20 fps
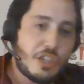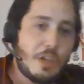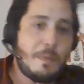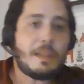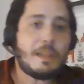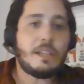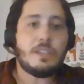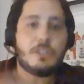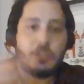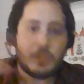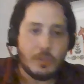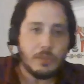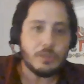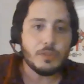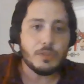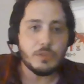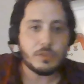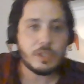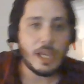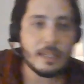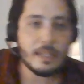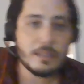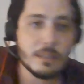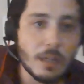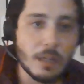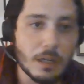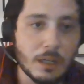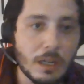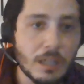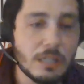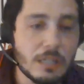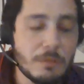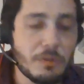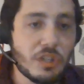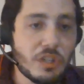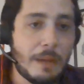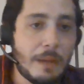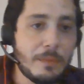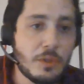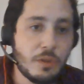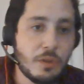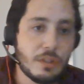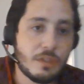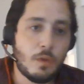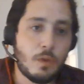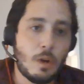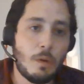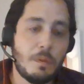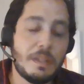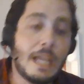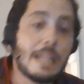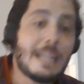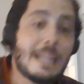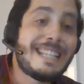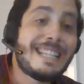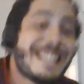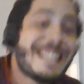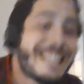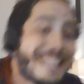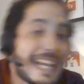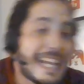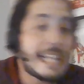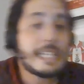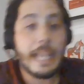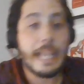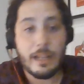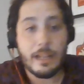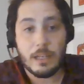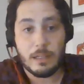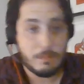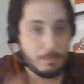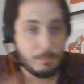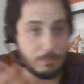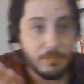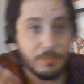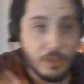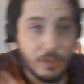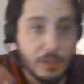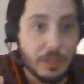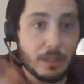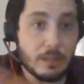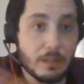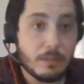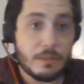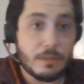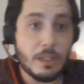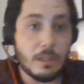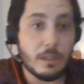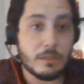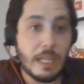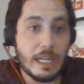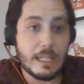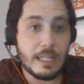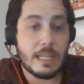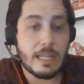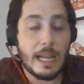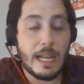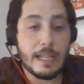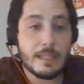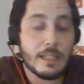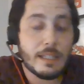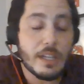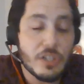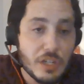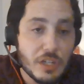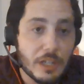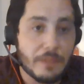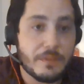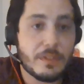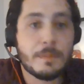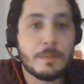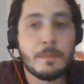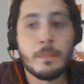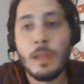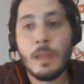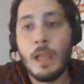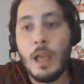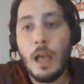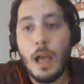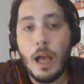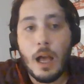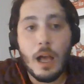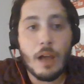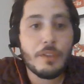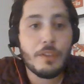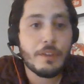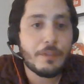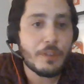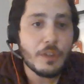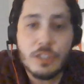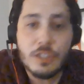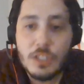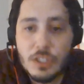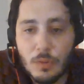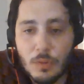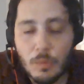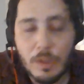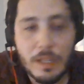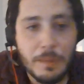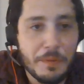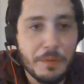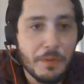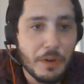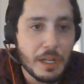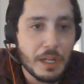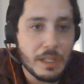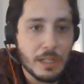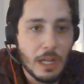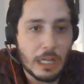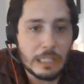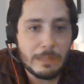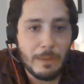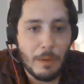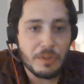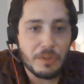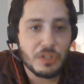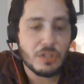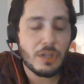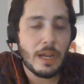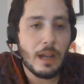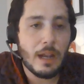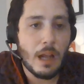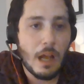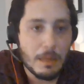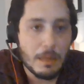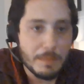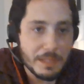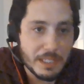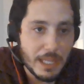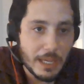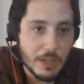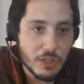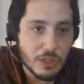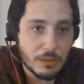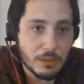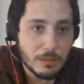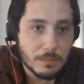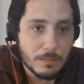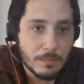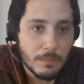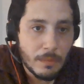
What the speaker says: typically two use cases our customers come to us for when they need synthetic data for their data science initiatives. The first is the one that we've already talked about, which is data augmentation.